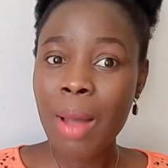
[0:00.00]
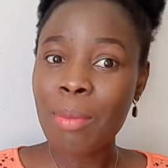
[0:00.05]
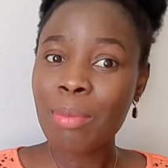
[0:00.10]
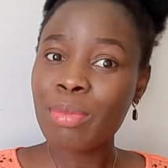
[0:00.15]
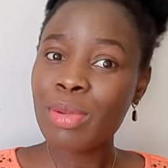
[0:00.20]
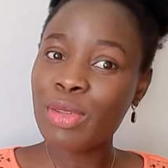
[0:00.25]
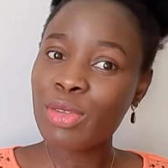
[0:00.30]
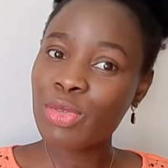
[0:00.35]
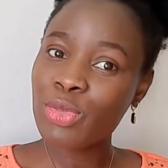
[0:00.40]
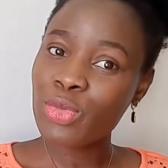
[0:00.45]

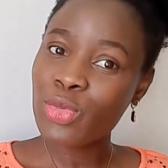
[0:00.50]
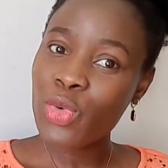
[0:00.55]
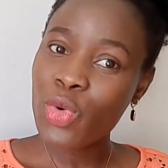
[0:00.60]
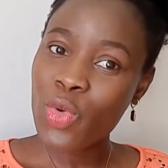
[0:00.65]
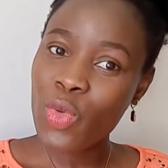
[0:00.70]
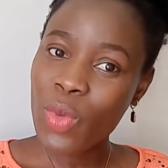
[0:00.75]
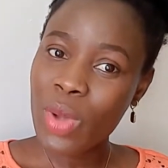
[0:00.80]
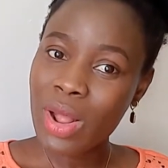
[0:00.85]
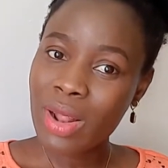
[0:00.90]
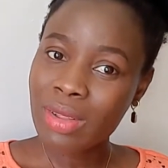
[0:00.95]
please do
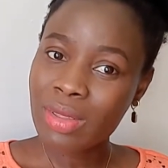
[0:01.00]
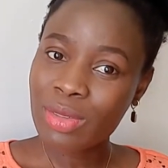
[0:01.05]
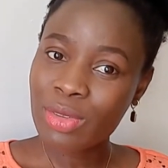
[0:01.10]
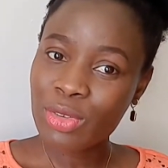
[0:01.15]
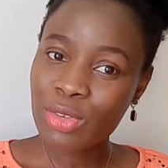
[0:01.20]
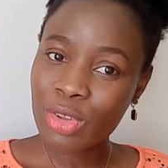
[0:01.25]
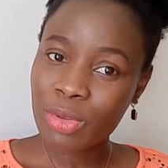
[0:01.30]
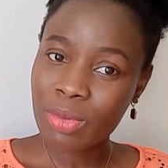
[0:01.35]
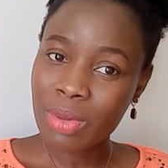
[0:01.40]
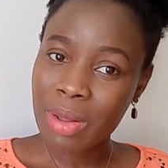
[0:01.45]
well to
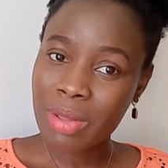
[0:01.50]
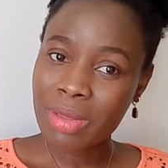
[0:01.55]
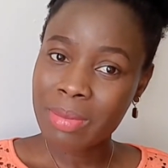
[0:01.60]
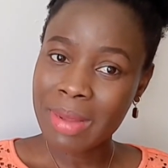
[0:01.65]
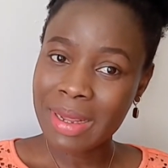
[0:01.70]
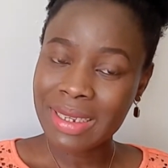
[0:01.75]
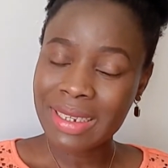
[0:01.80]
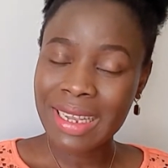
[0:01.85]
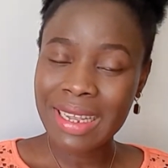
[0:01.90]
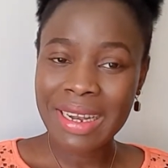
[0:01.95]
subscribe to
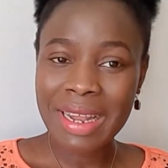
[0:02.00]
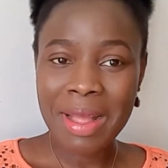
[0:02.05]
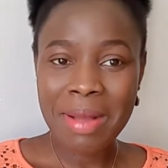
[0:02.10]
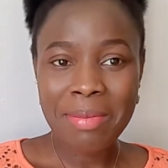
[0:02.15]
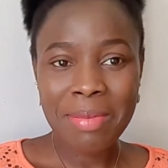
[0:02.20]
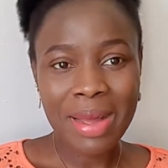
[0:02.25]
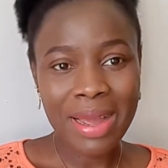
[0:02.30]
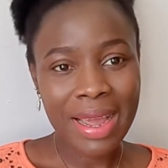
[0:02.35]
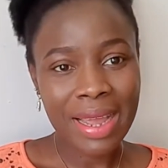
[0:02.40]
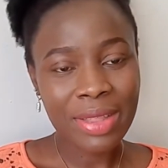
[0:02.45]
my channel
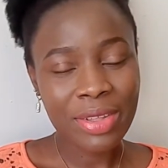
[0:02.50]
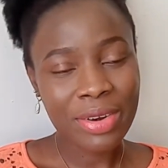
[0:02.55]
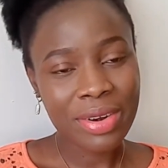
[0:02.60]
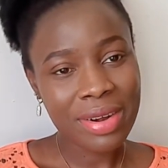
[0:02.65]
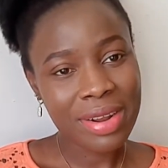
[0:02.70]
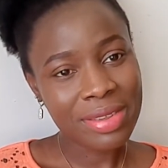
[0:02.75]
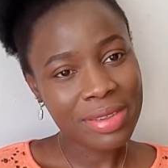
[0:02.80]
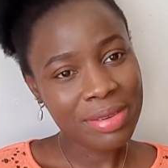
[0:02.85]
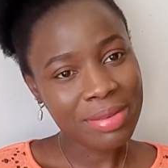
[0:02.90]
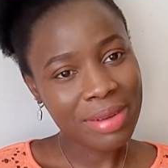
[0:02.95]
by hitting the
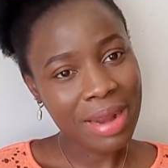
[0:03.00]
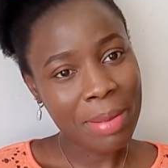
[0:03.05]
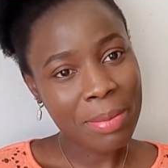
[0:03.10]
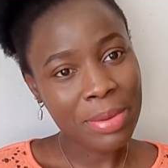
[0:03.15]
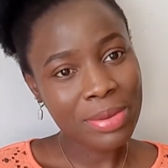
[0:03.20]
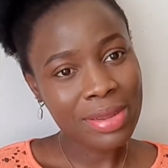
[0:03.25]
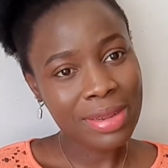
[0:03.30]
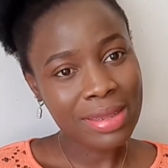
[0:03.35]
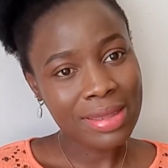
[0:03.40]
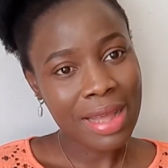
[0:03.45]
red subscribe
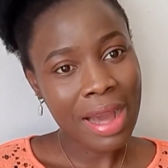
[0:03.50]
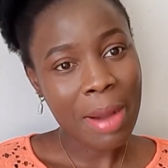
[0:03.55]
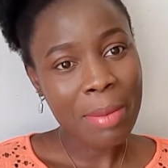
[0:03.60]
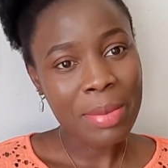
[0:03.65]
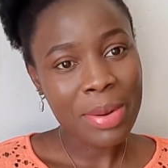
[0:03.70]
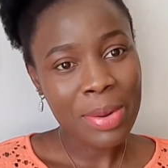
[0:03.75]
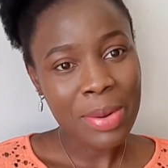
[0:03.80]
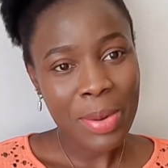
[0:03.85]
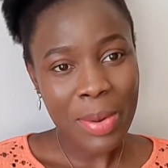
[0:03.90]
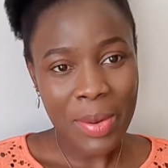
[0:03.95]
button down
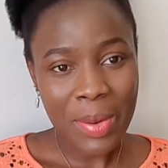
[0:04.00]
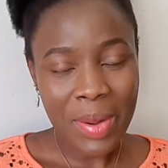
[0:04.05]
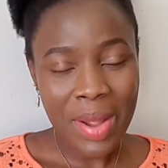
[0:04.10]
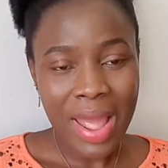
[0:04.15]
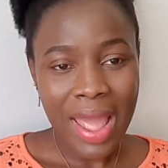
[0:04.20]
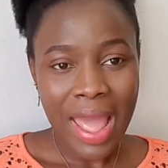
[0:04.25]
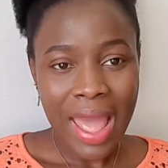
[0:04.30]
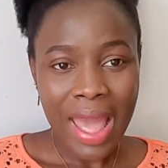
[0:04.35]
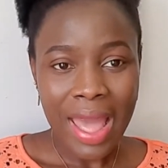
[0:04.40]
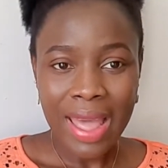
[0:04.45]
below
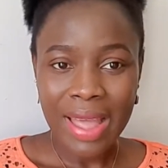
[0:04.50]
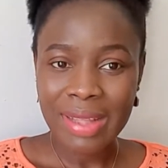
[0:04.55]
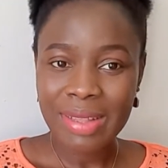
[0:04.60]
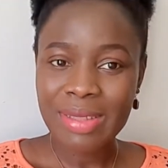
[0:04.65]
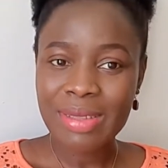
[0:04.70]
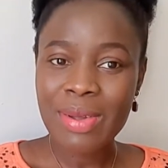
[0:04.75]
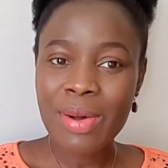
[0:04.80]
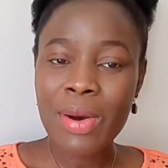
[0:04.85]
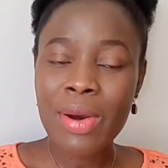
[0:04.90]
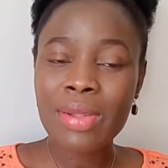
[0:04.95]
and
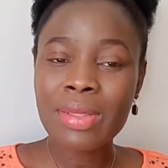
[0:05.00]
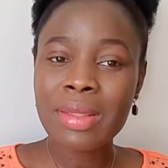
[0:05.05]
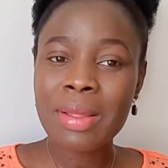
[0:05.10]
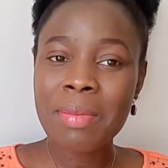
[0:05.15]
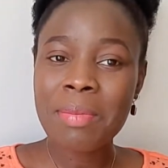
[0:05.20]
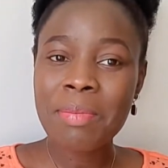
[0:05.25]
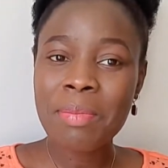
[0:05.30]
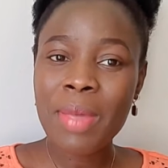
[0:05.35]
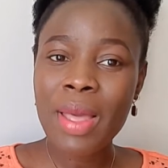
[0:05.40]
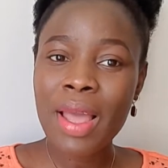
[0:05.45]
turn the
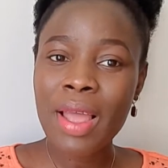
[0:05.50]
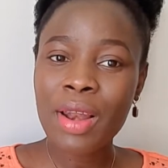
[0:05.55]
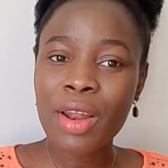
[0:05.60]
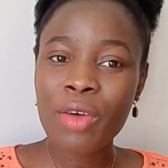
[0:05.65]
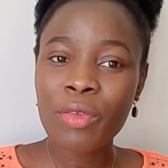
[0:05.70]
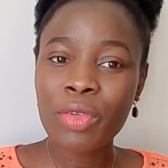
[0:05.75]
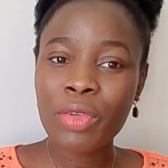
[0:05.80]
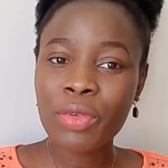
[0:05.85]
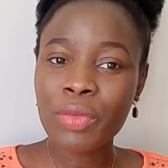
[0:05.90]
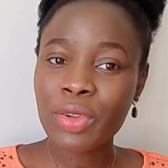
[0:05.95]
bell
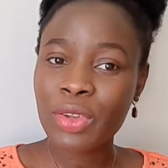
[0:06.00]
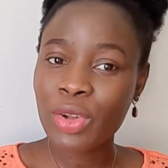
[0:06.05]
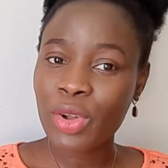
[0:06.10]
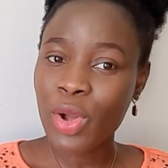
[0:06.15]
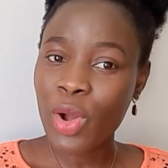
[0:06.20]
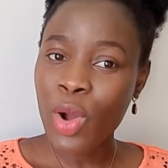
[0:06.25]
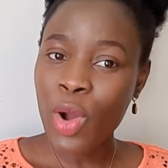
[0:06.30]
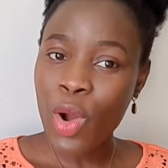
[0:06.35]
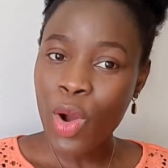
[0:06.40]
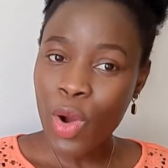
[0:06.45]
of notification
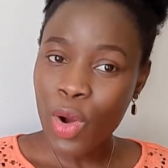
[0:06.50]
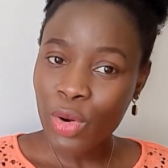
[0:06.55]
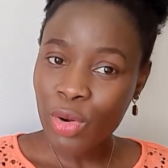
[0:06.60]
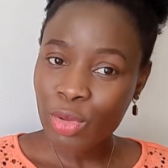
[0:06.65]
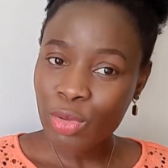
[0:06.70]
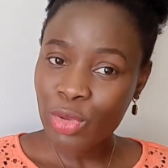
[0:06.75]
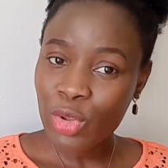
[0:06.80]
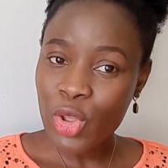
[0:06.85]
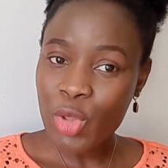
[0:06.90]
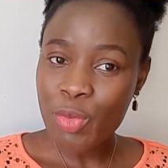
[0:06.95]
on
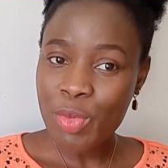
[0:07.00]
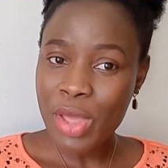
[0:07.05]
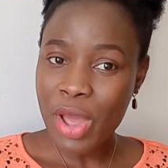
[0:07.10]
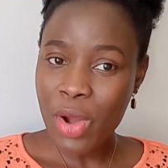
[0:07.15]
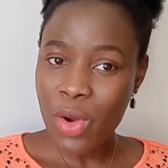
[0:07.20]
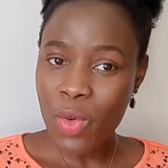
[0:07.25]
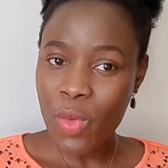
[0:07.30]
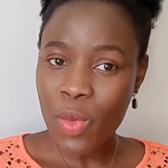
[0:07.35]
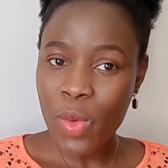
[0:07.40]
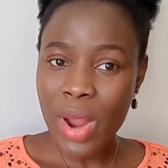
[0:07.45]
so you'll be
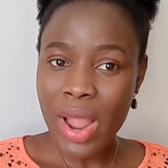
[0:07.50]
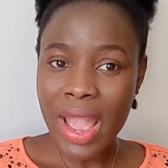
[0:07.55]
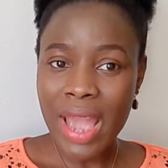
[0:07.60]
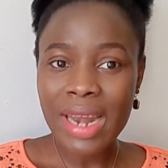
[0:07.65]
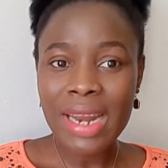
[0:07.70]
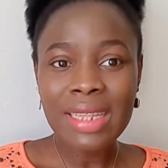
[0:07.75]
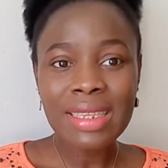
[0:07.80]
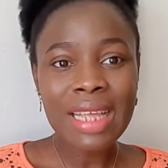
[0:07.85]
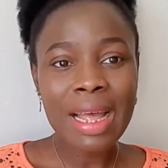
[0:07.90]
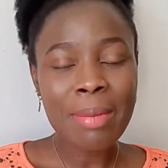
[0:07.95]
aware
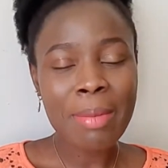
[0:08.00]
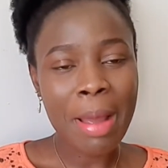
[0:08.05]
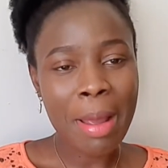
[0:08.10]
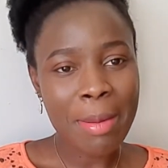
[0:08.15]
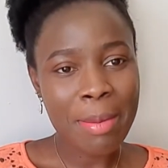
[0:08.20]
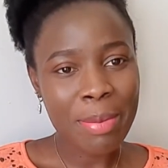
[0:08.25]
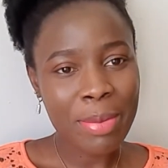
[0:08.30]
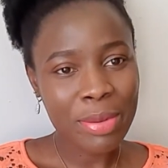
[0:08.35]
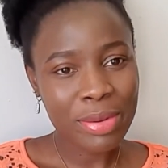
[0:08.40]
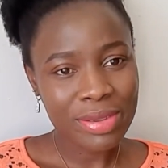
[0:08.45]
anytime I
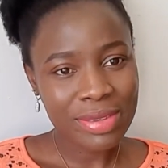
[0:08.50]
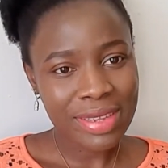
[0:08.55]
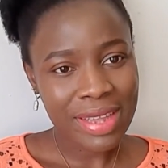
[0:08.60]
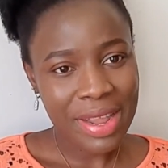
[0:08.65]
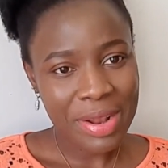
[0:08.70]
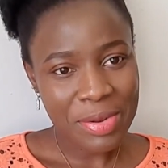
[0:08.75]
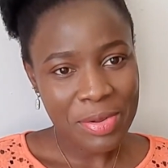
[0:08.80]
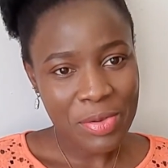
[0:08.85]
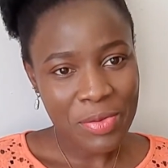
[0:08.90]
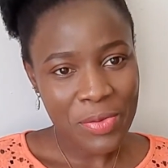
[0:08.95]
post a
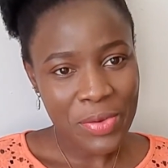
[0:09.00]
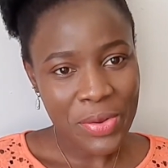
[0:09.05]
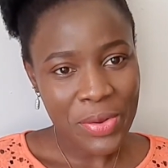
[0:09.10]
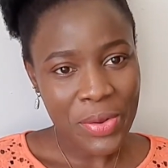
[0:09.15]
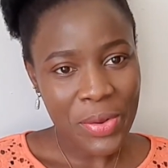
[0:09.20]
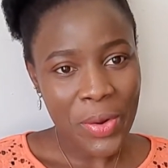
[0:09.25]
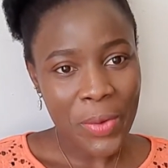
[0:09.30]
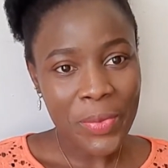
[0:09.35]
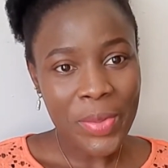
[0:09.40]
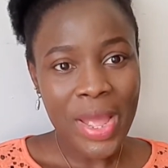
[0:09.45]
new
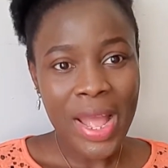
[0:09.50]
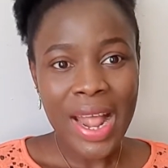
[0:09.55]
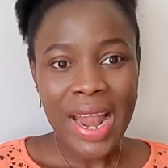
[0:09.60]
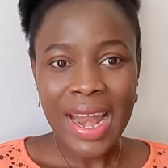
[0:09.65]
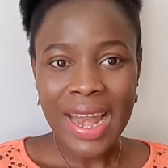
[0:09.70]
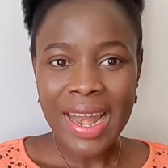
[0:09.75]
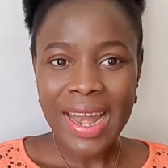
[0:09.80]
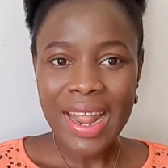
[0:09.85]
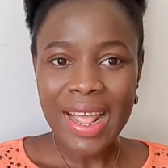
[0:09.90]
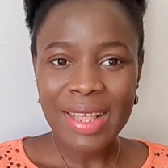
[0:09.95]
video.
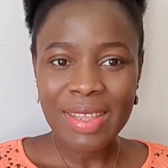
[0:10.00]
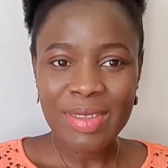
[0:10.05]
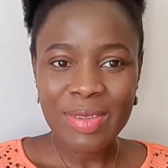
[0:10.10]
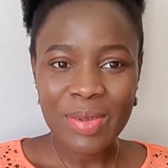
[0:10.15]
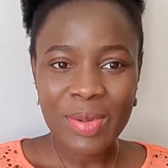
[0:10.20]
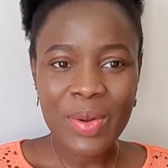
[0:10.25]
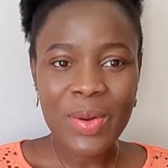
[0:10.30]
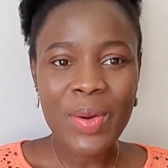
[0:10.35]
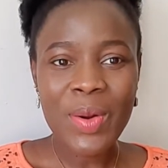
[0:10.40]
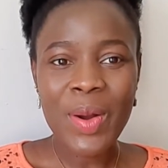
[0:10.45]
Let's
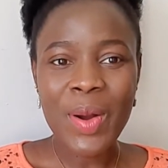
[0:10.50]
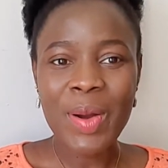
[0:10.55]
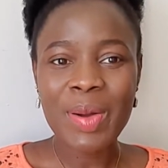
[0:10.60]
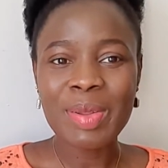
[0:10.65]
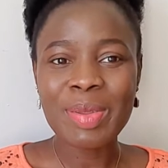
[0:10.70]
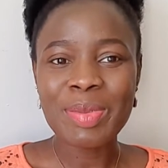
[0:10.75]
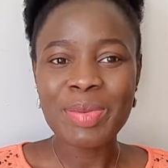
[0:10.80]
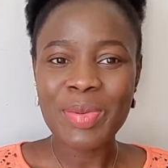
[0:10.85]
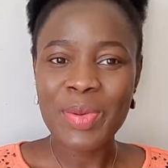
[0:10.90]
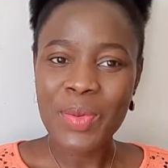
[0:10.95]
go on
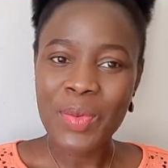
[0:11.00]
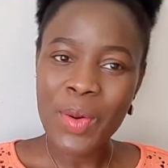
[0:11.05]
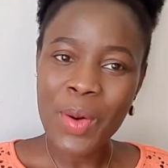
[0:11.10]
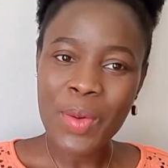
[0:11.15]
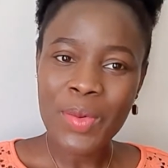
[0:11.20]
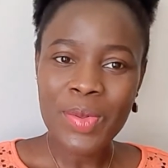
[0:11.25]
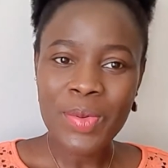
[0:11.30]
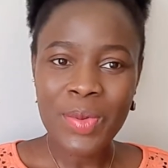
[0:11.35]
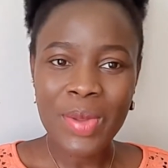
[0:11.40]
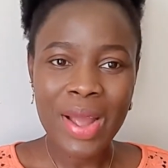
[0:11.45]
to what
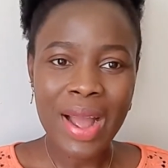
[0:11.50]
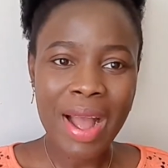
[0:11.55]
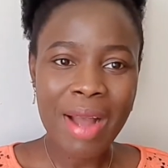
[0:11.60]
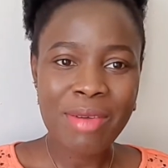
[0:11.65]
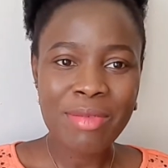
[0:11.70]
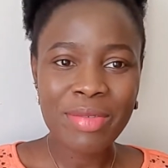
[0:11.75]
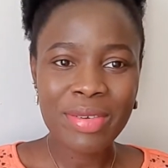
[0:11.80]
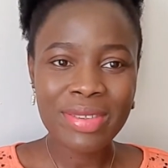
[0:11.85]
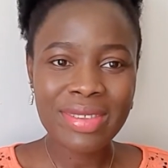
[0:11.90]
we have for